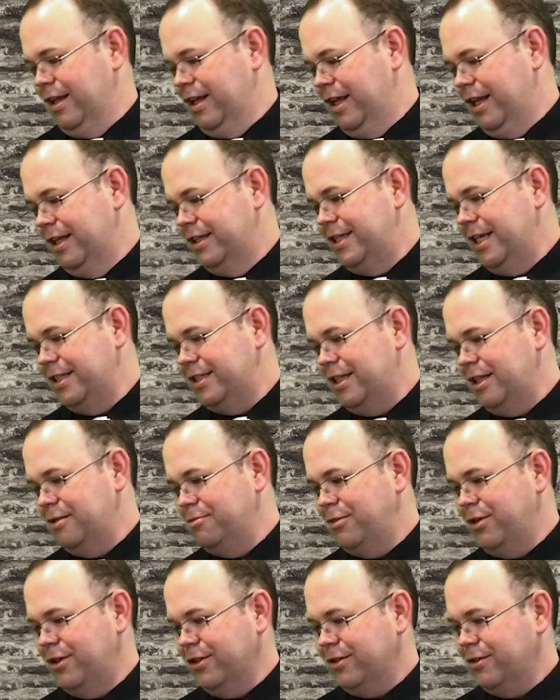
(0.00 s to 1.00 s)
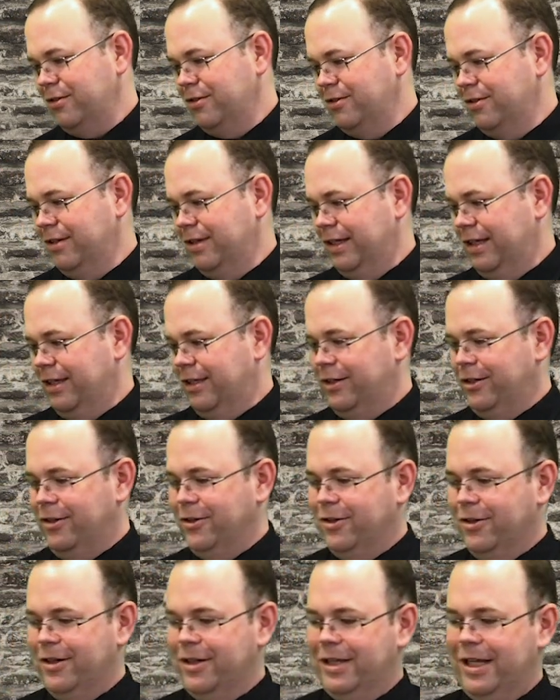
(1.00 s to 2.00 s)
in addition to the book,
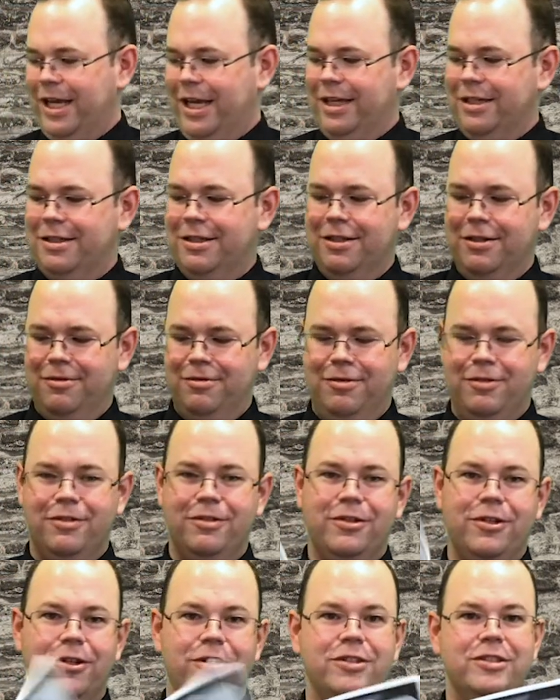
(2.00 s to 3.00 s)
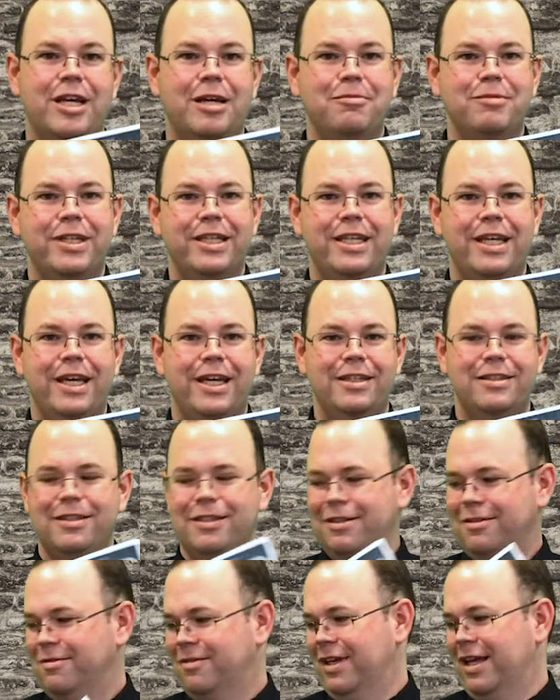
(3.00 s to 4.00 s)
you're going to get your assembly
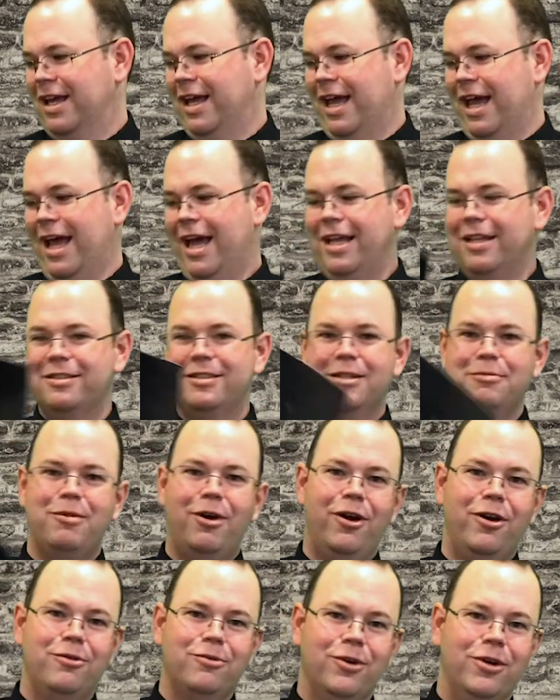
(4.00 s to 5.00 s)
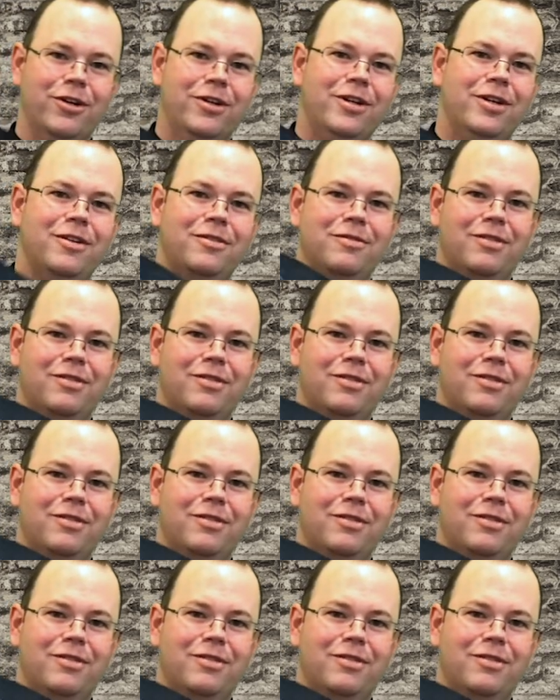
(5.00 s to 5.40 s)
kit and some artwork.